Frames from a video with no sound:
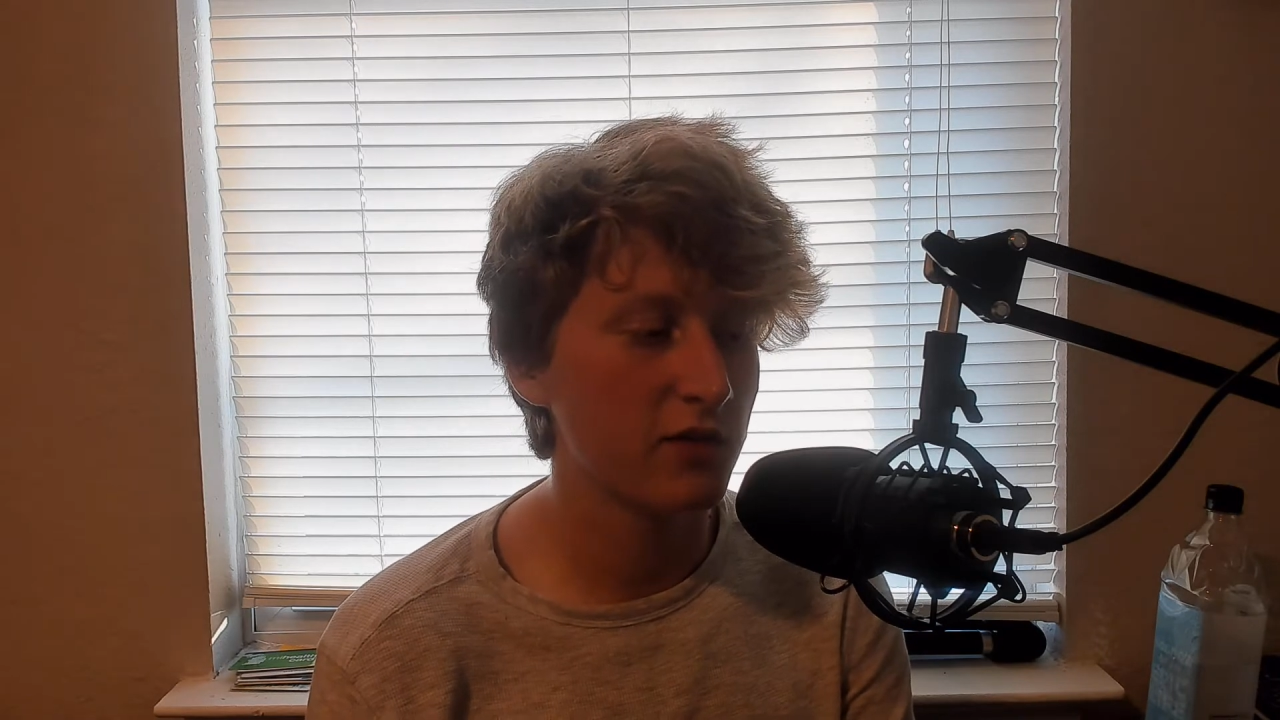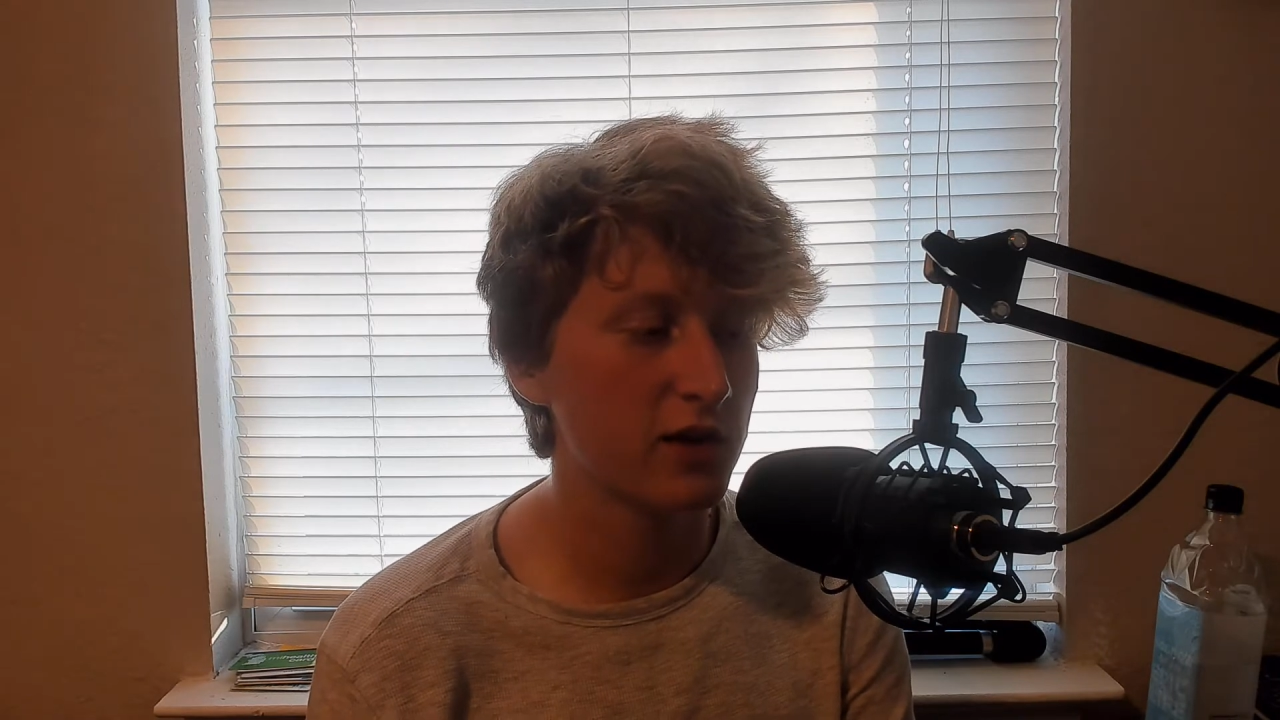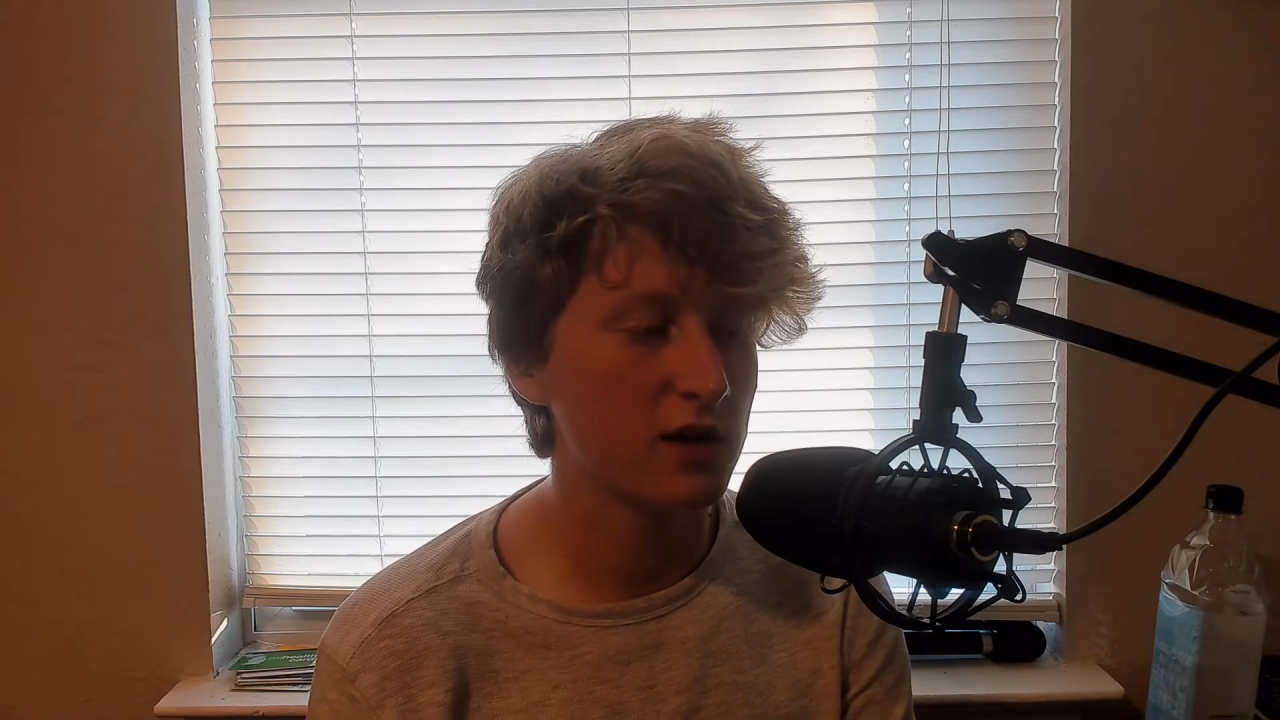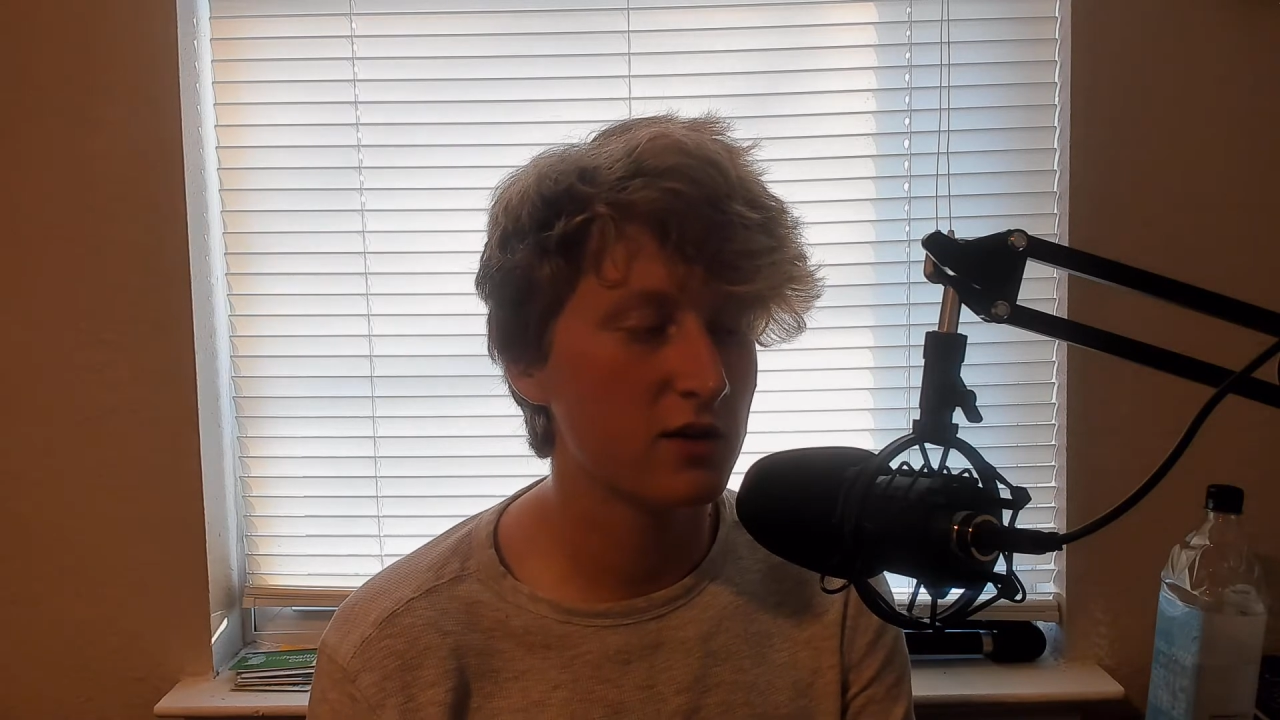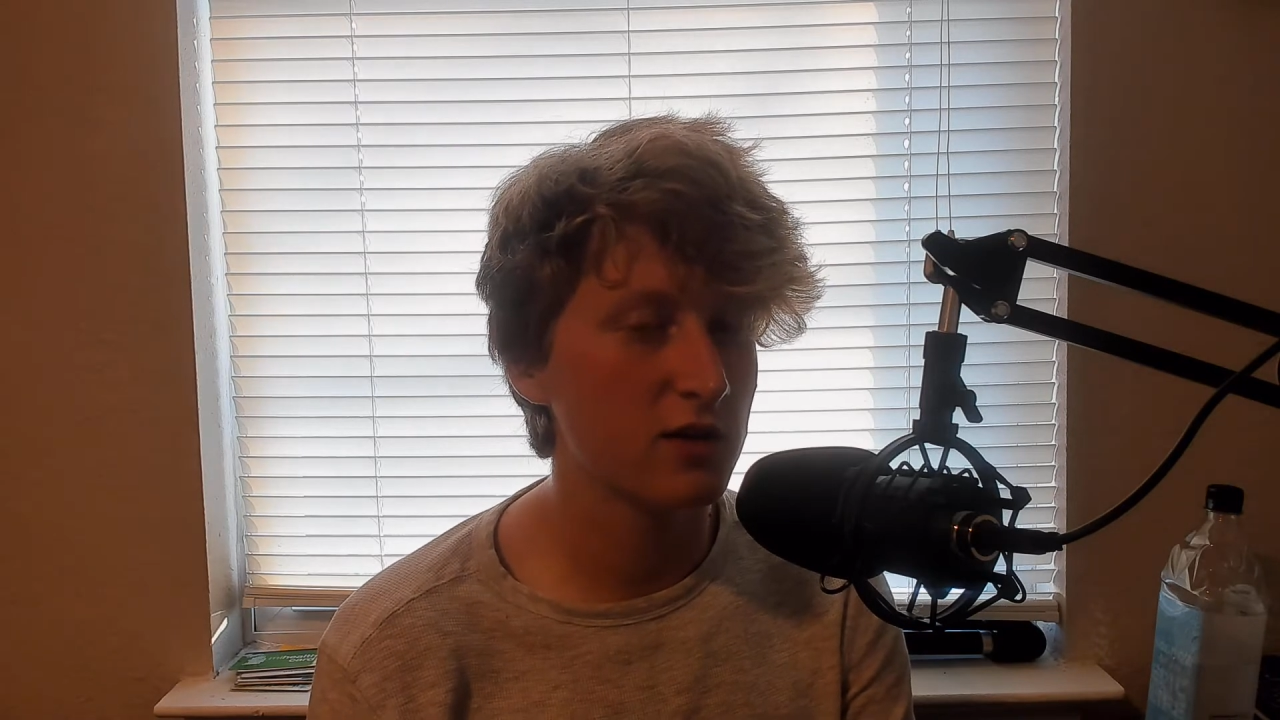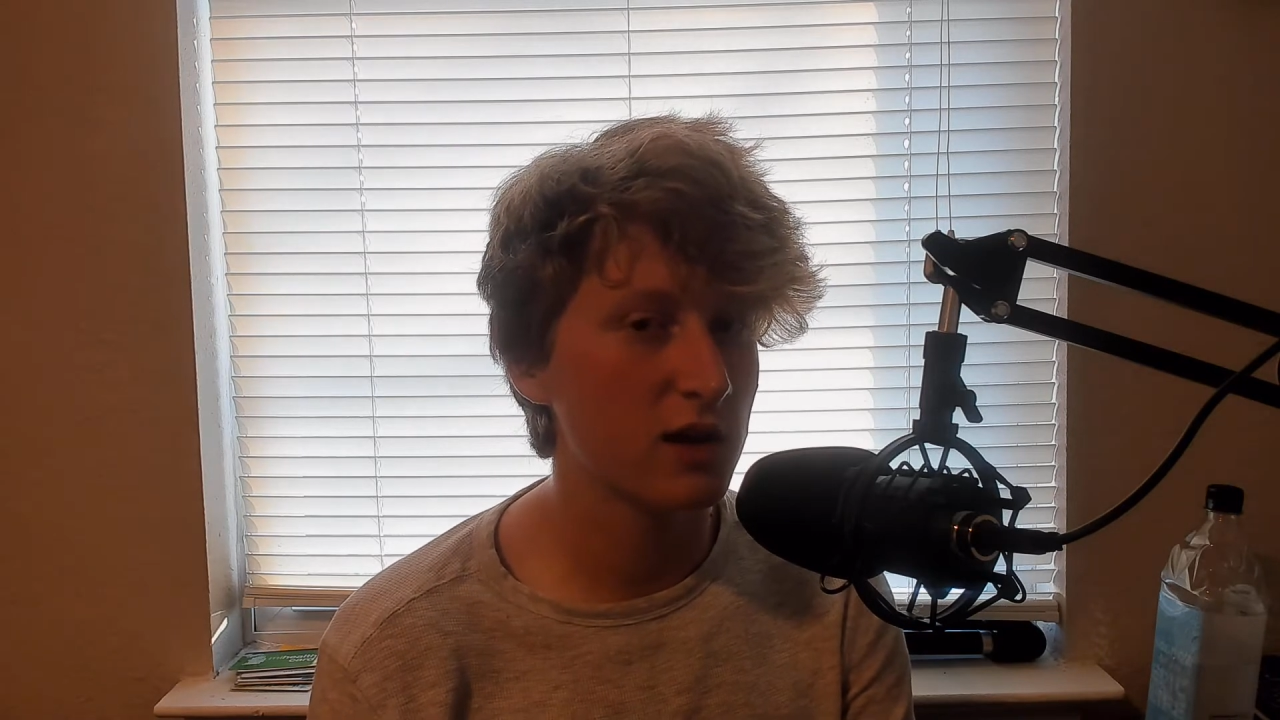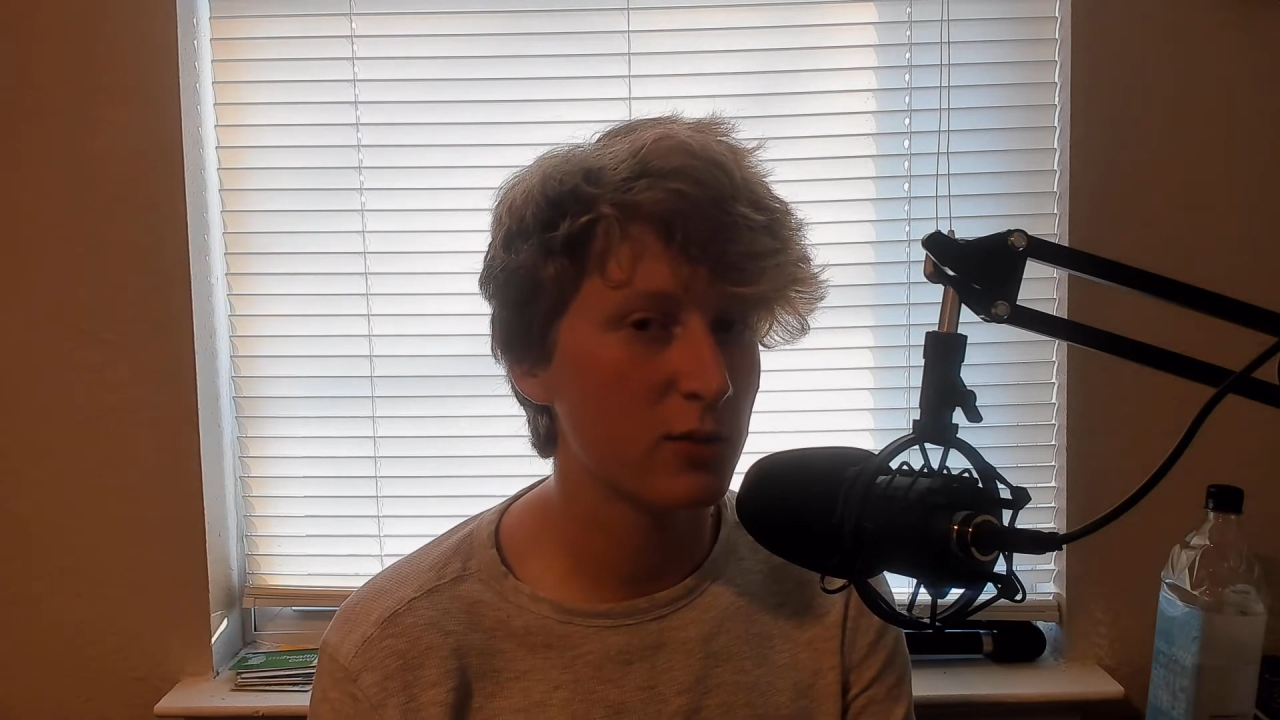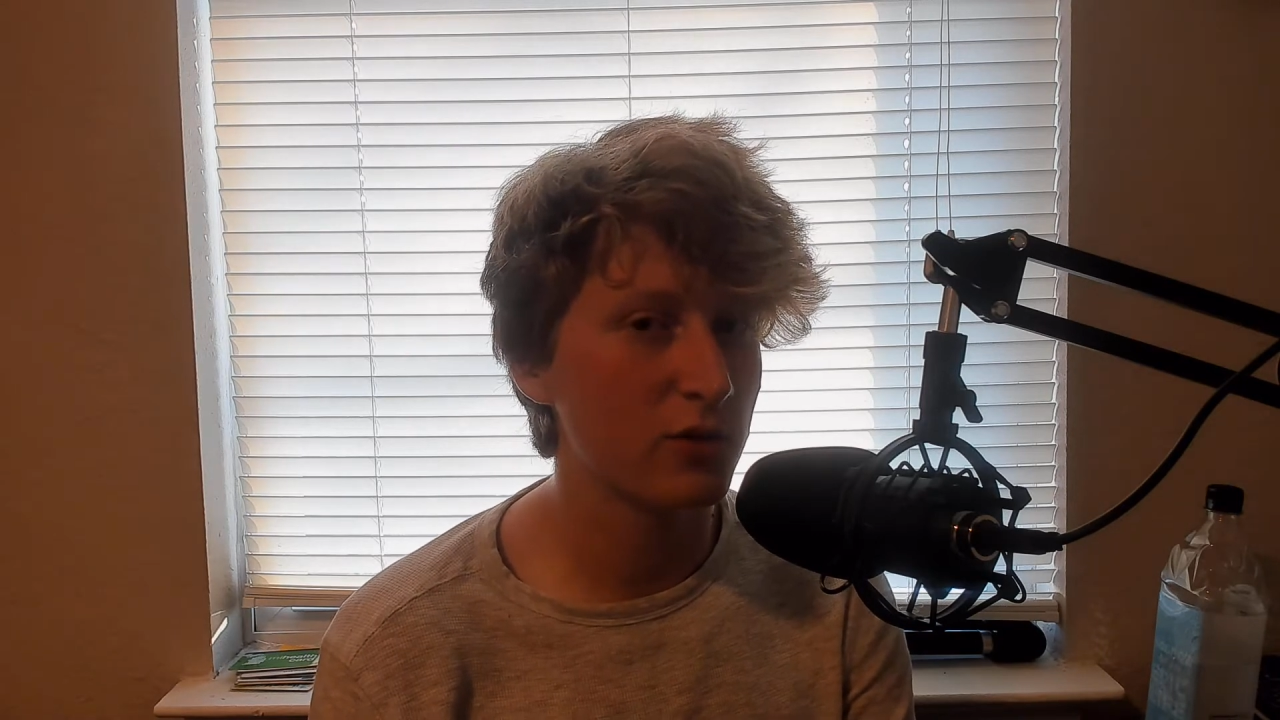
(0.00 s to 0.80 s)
eaten a lot of